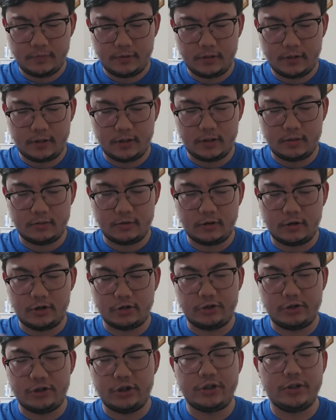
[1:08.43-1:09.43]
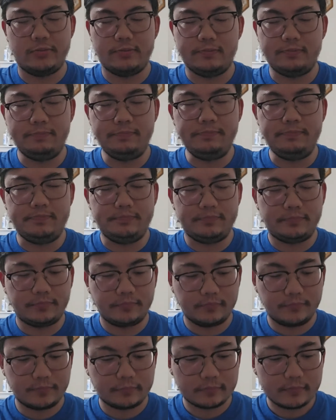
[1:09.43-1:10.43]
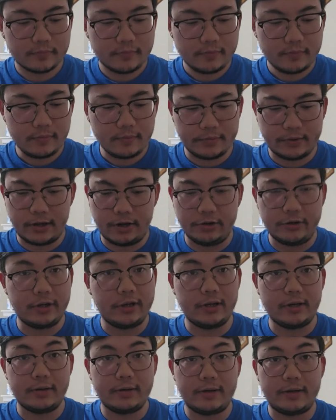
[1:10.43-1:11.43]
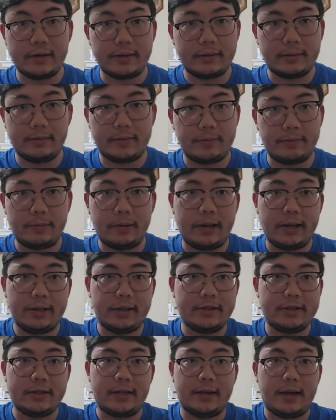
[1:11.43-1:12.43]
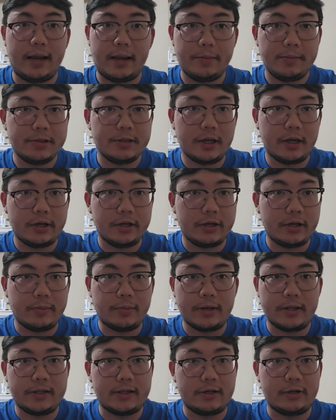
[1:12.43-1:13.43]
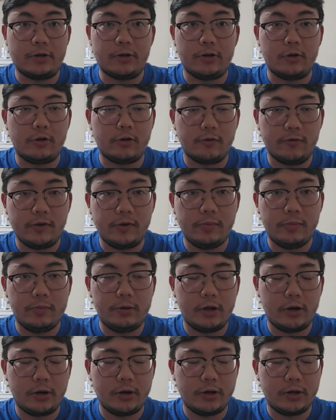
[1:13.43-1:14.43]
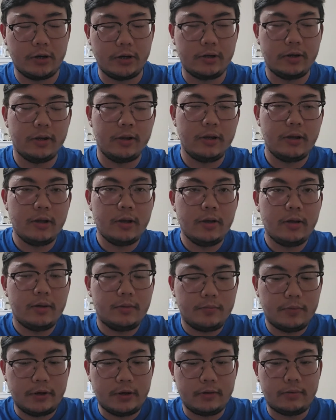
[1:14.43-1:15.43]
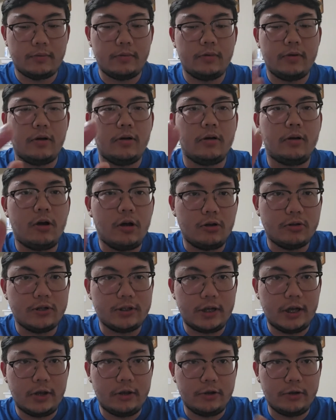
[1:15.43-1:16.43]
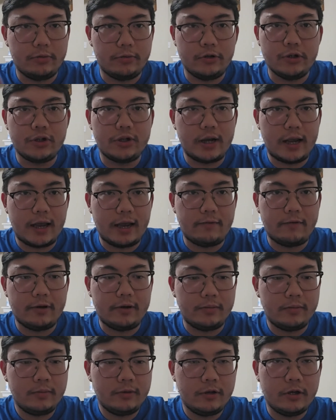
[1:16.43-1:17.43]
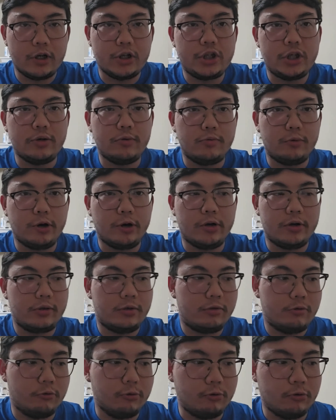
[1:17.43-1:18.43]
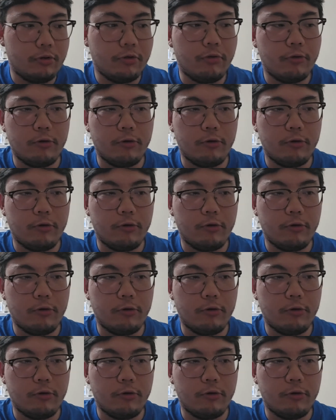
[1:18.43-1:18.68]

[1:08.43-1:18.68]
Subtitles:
cartridge. Now, you can buy this at Amazon, you can buy this at your local flea market, but altogether, you should have it. It should work through and through.